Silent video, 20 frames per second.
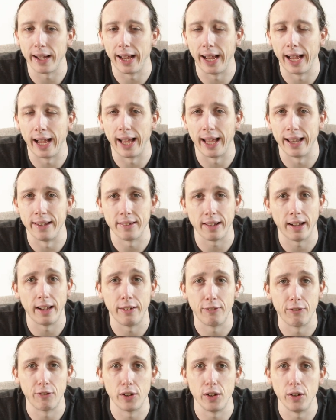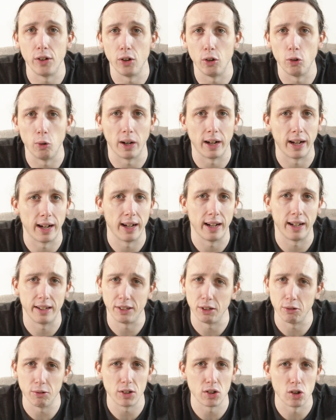And if you're
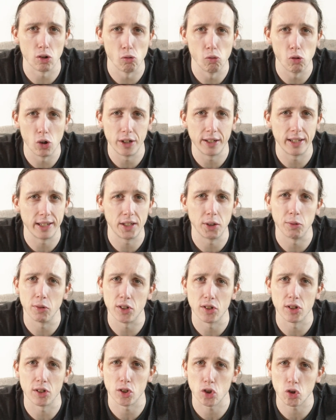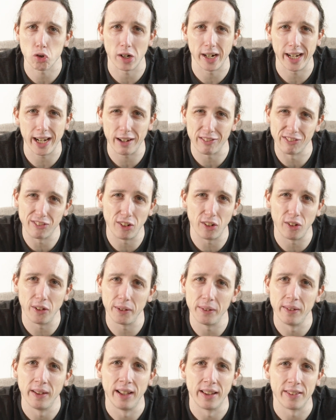into running, you're into
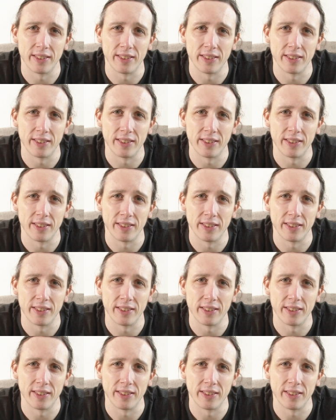triathlon,